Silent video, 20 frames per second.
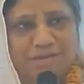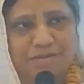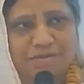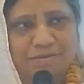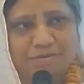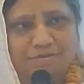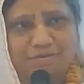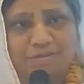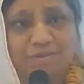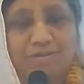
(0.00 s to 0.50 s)

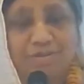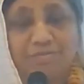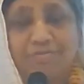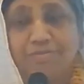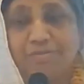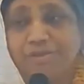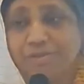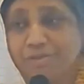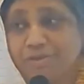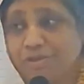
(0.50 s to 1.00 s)
built a
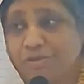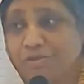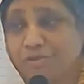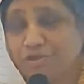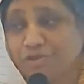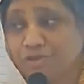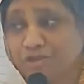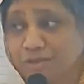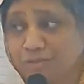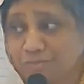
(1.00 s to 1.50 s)
big,
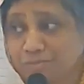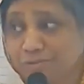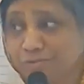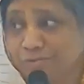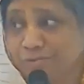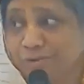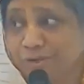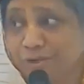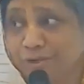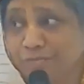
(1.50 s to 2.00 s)
huge temple
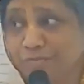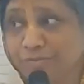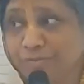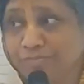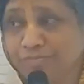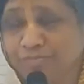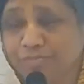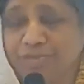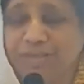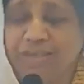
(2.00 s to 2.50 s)
for him
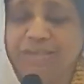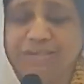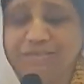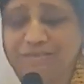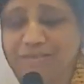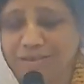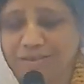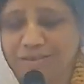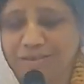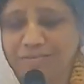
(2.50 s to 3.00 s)
in
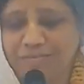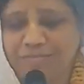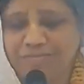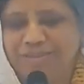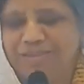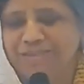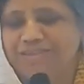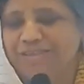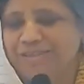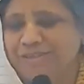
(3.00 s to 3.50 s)
time.
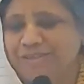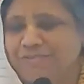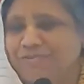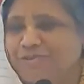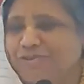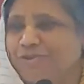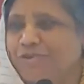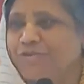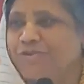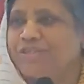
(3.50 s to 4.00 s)
There's lots of
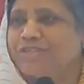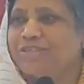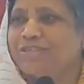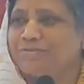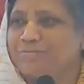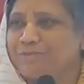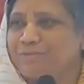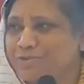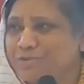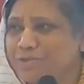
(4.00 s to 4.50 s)
stories in
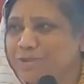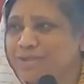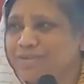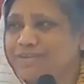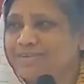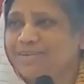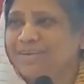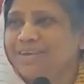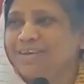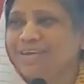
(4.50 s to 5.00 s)
between,
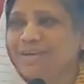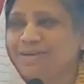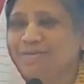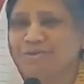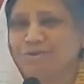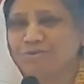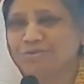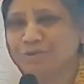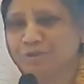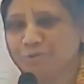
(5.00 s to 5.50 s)

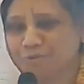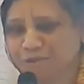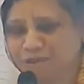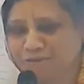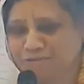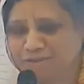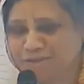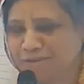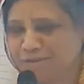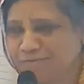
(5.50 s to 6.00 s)
which we don't
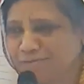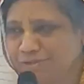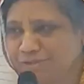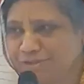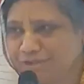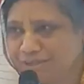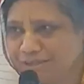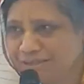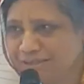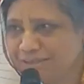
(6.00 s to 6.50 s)
have time to
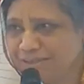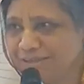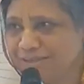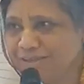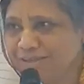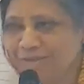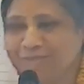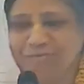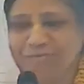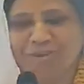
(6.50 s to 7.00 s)
say,
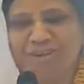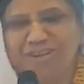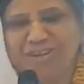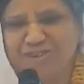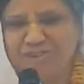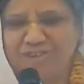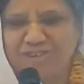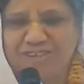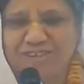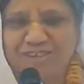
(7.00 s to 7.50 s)
and very
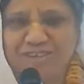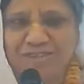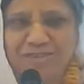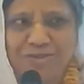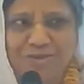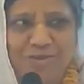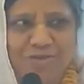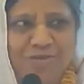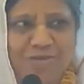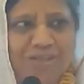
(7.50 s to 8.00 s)
interesting
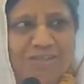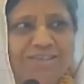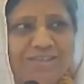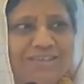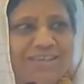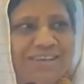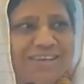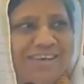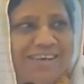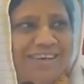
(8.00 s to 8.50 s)
stories,
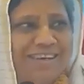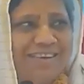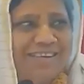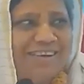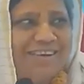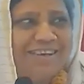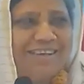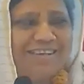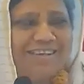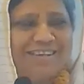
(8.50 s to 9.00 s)

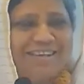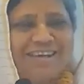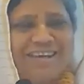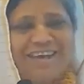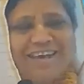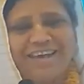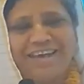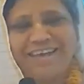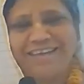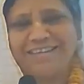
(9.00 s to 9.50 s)
right?
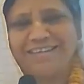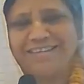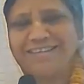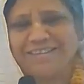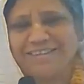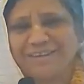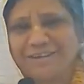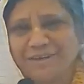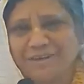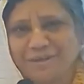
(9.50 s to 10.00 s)
And
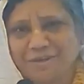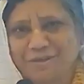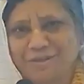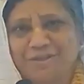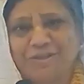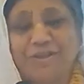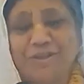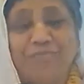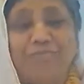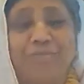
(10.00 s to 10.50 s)

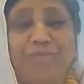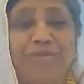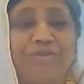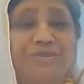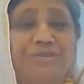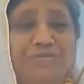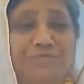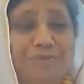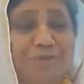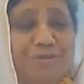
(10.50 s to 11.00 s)
so he built
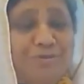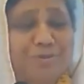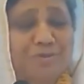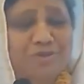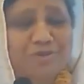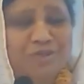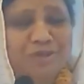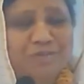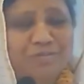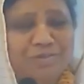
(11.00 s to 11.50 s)
a
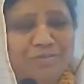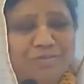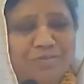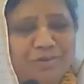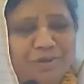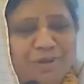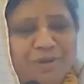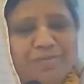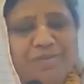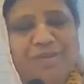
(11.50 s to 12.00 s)
huge temple
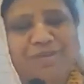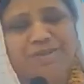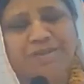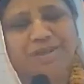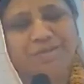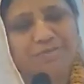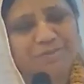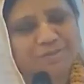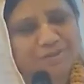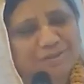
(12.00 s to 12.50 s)
for him, and
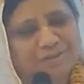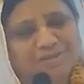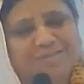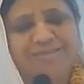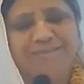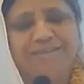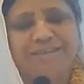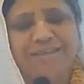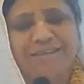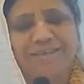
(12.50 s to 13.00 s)
up till this
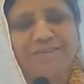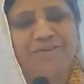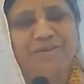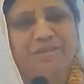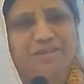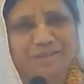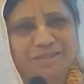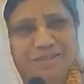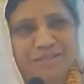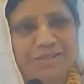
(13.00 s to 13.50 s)
day, you
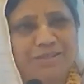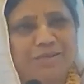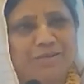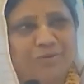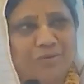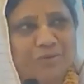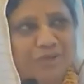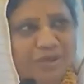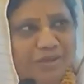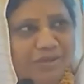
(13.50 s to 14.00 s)
can still
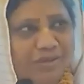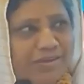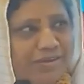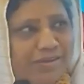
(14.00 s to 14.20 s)
go there